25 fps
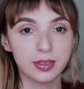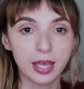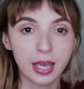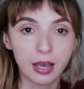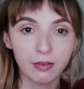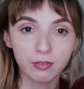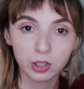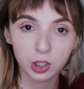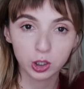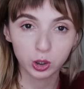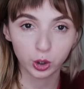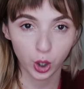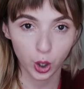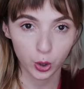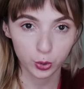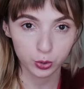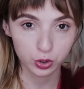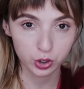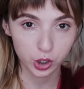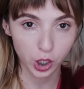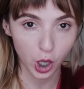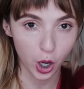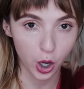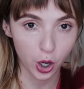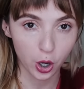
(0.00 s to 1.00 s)
They have a
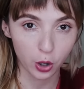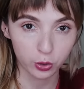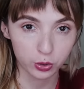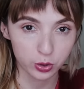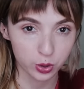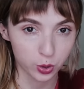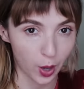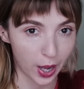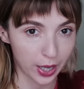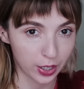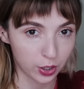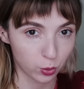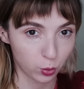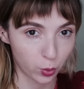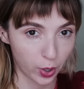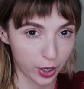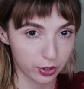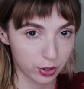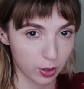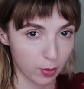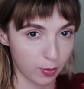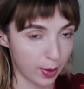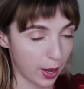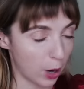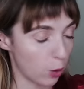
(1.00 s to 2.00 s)
closed toe so I could
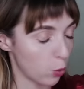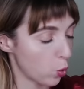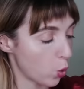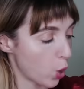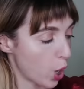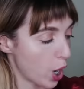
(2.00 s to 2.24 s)
wear them at